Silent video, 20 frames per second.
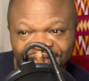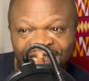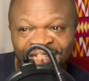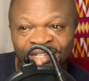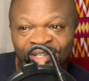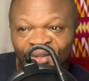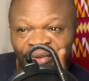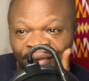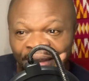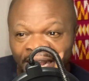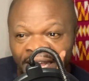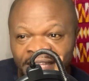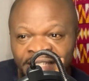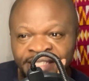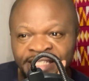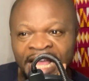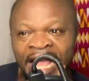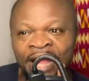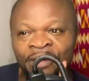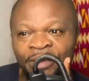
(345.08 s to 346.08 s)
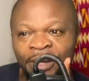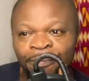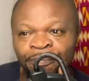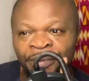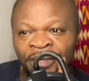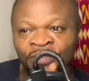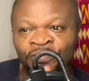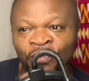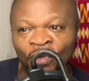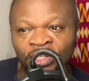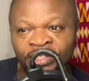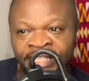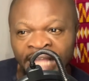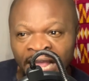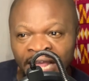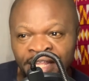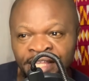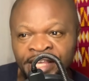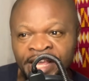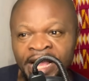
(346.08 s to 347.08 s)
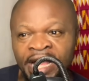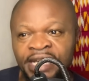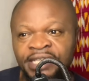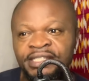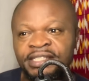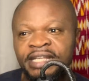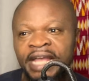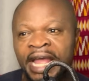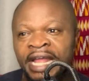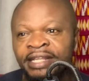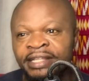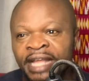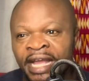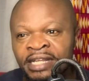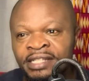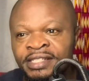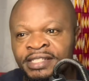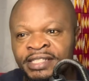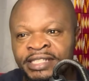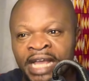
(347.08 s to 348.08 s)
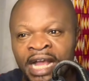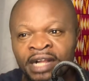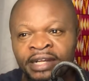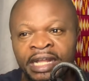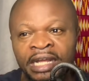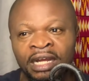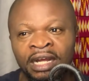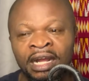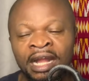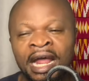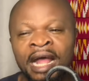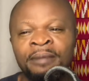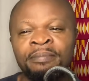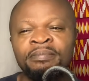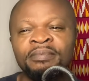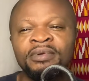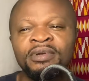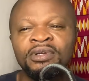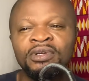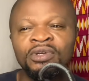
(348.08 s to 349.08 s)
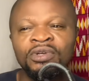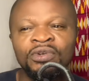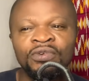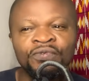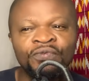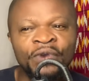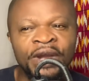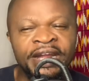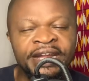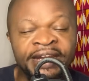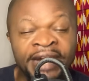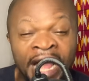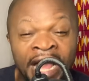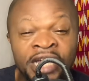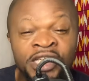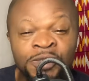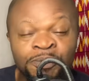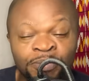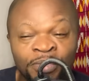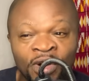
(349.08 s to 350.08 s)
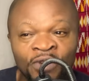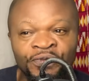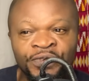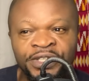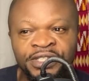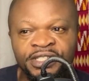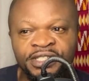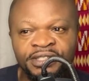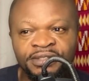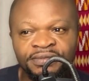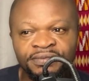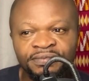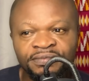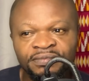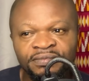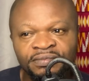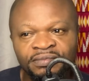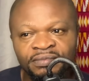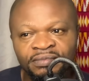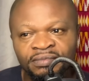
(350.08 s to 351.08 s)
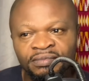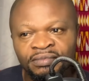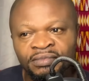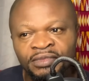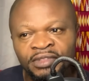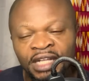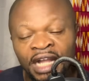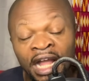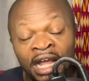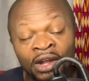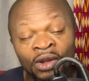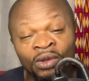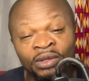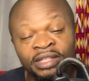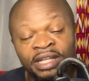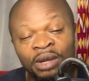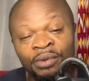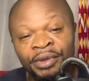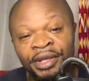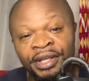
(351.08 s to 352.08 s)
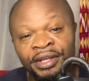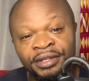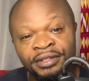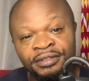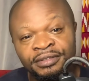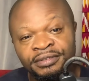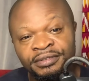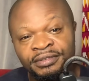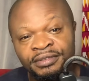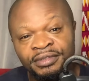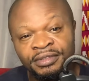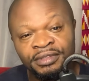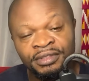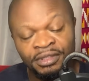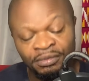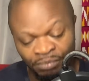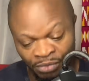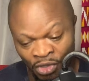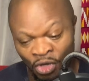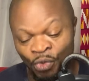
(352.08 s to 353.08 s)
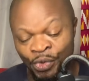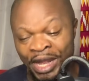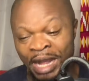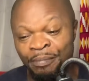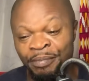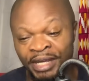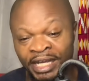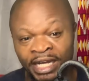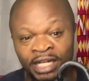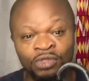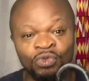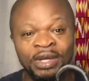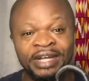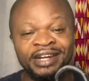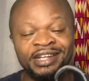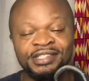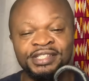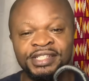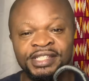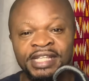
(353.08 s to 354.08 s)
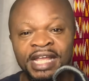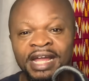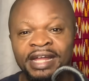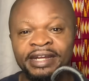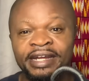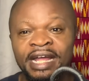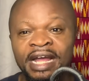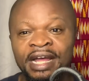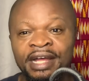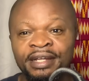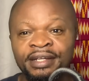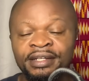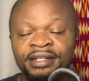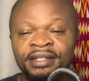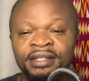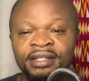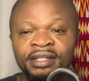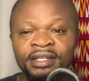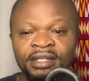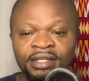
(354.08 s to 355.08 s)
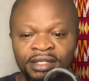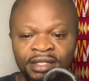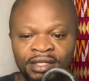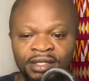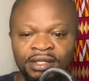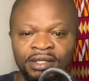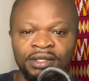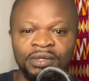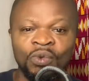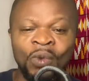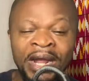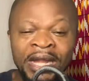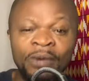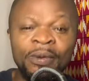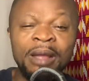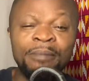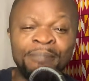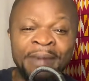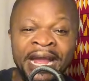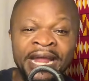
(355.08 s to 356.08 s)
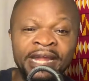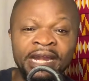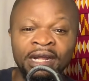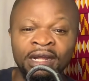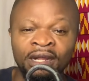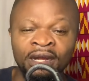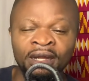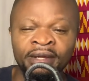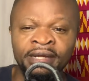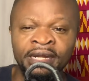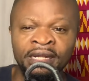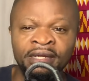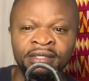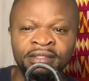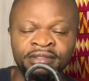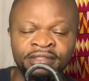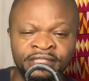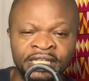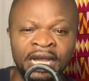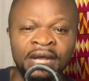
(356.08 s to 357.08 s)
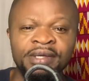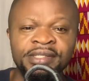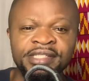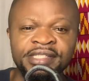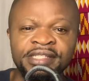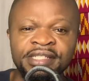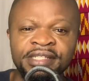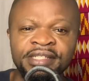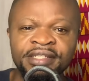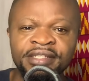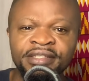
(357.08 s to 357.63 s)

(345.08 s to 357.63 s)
Rinse and repeat for 10 years and then sell the club for a nice profit along the way. Because we are beginning to understand that when they were buying the Chelsea,